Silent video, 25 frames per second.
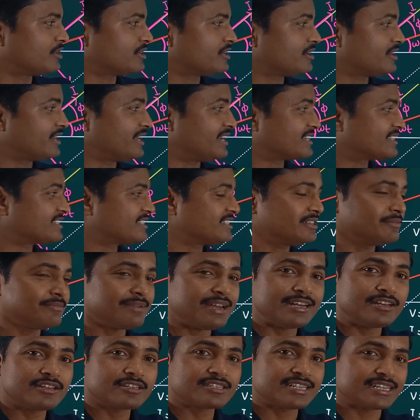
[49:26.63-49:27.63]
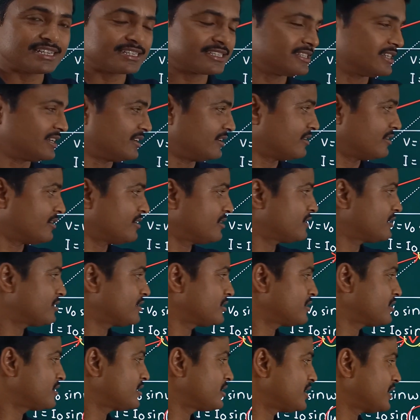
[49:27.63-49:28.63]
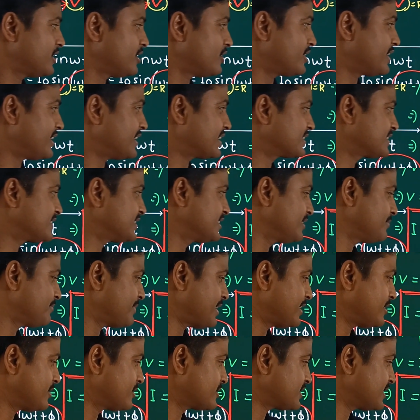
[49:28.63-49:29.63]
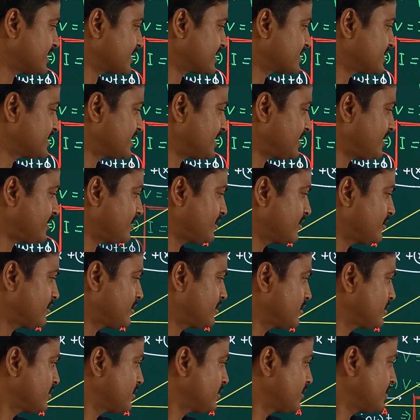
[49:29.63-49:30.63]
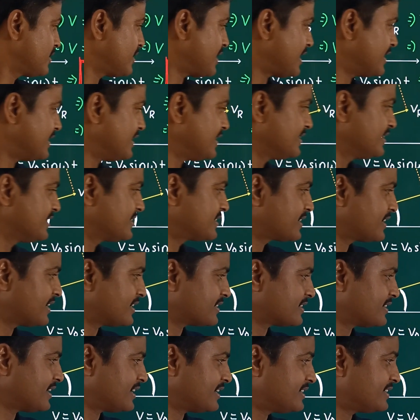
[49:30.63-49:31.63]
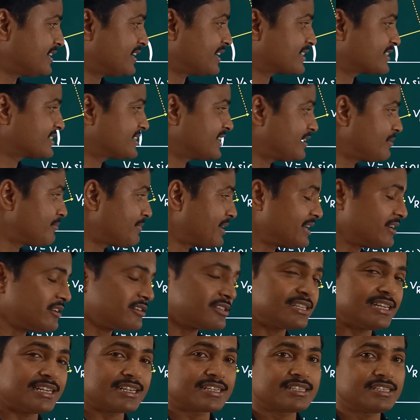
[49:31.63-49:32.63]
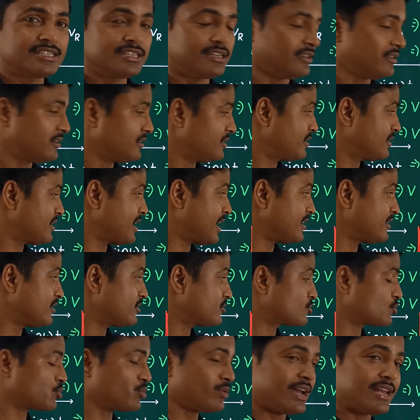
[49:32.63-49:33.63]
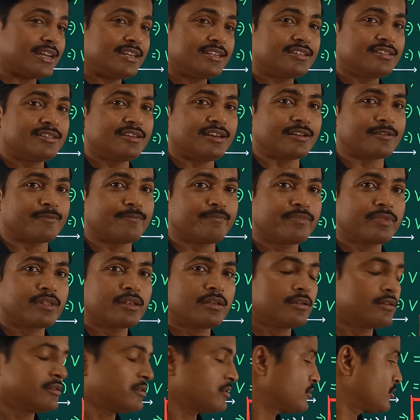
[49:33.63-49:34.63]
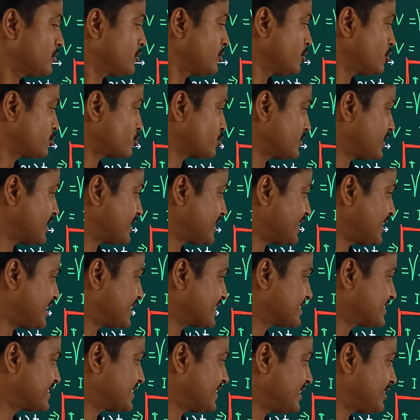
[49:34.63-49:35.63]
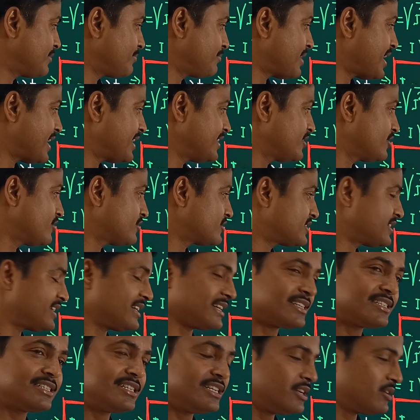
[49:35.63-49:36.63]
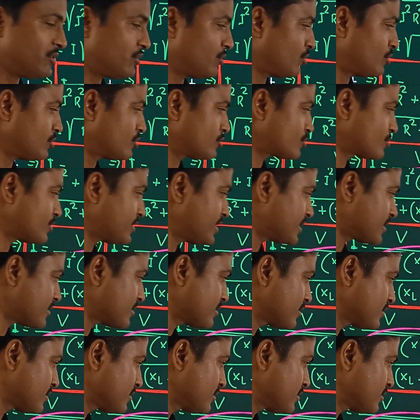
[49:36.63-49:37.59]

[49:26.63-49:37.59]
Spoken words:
but here XC minus XL. Here XC minus XL, and in this case that is XL minus XC, and here square is there. So that XL minus X0 whole square,